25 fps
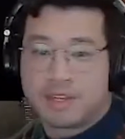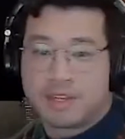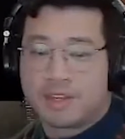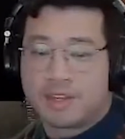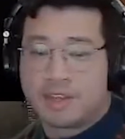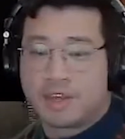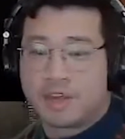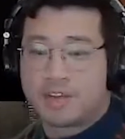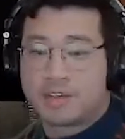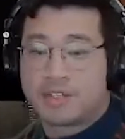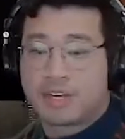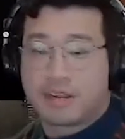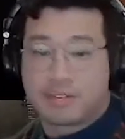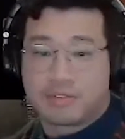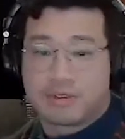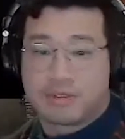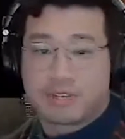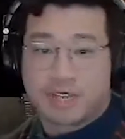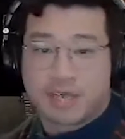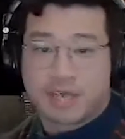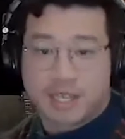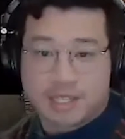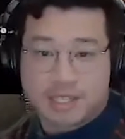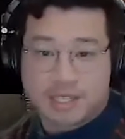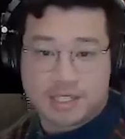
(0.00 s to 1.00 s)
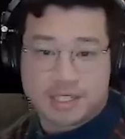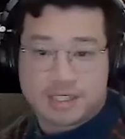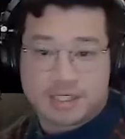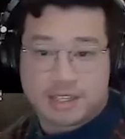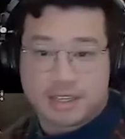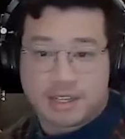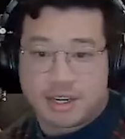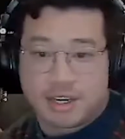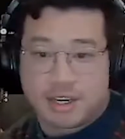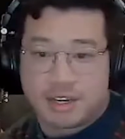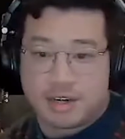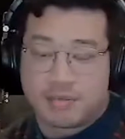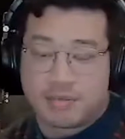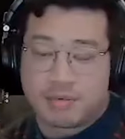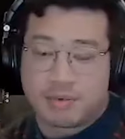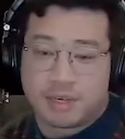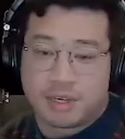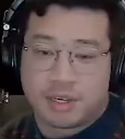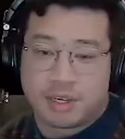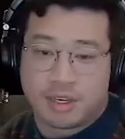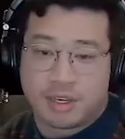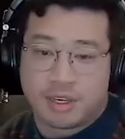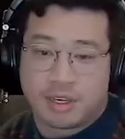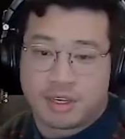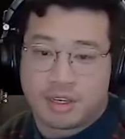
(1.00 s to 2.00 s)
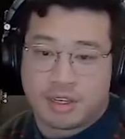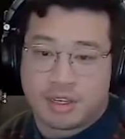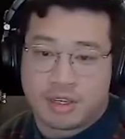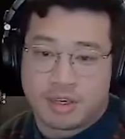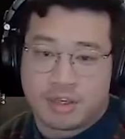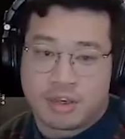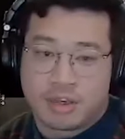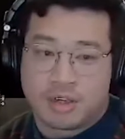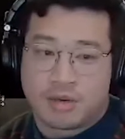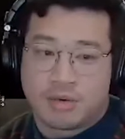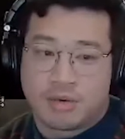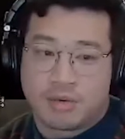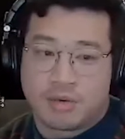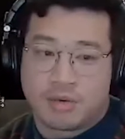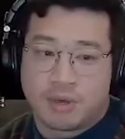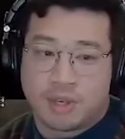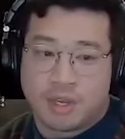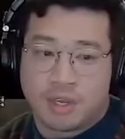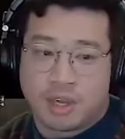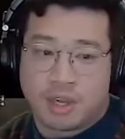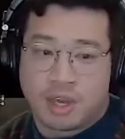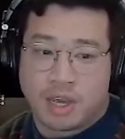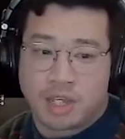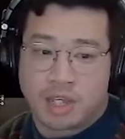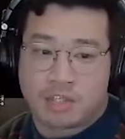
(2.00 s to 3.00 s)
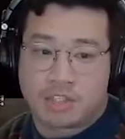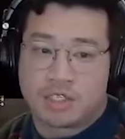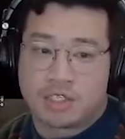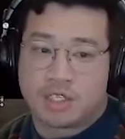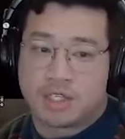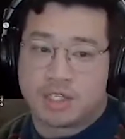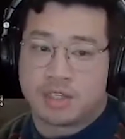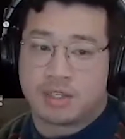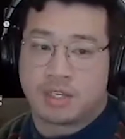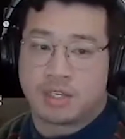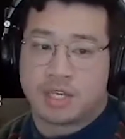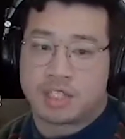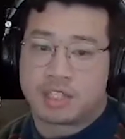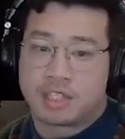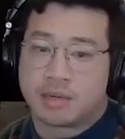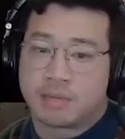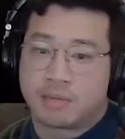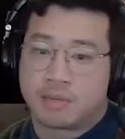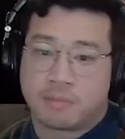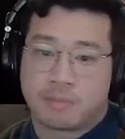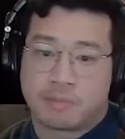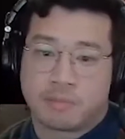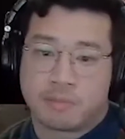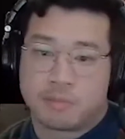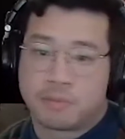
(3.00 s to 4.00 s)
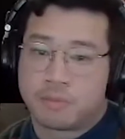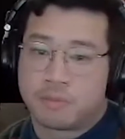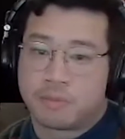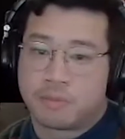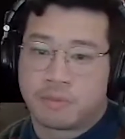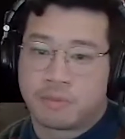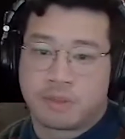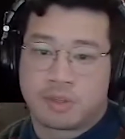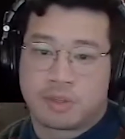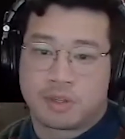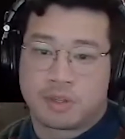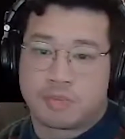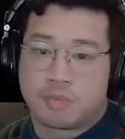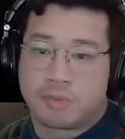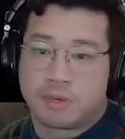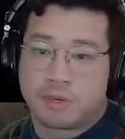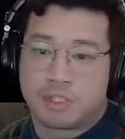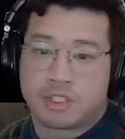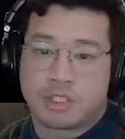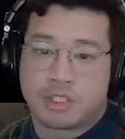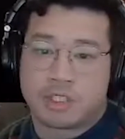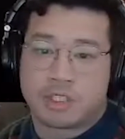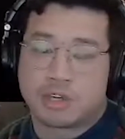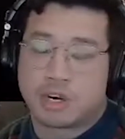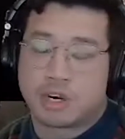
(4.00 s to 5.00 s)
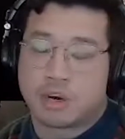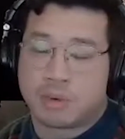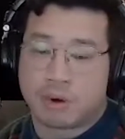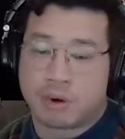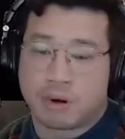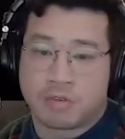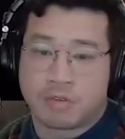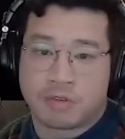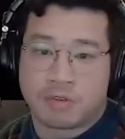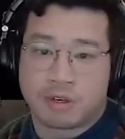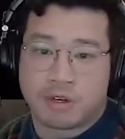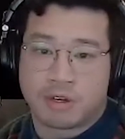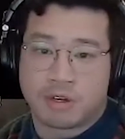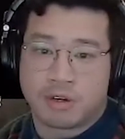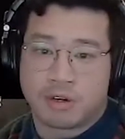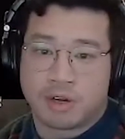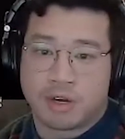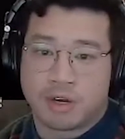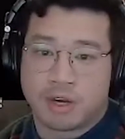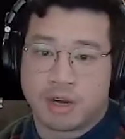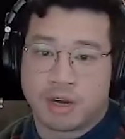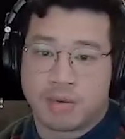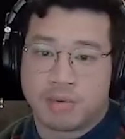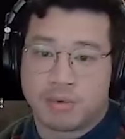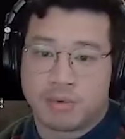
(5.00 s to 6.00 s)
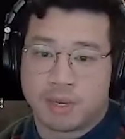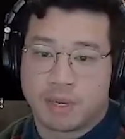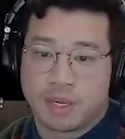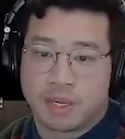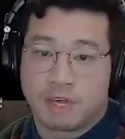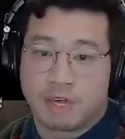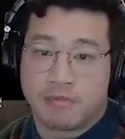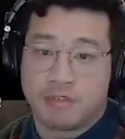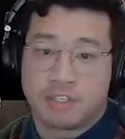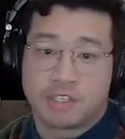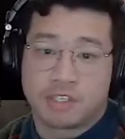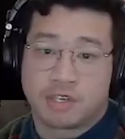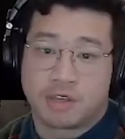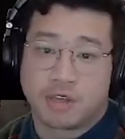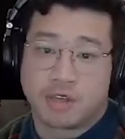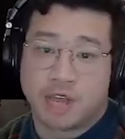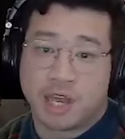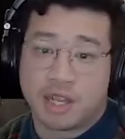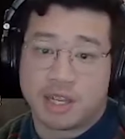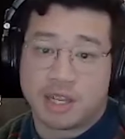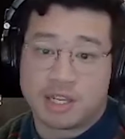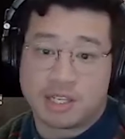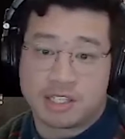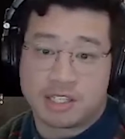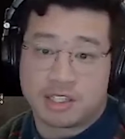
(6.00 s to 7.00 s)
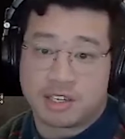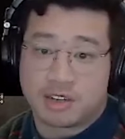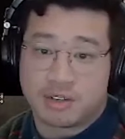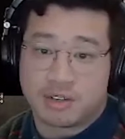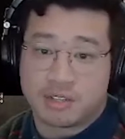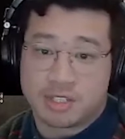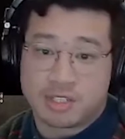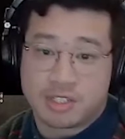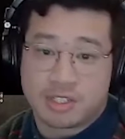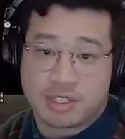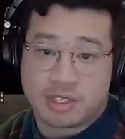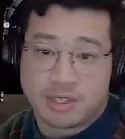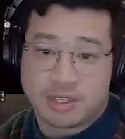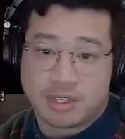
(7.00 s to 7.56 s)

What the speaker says: There definitely is. We actually, that's built into our workflow. We give each other endless notes.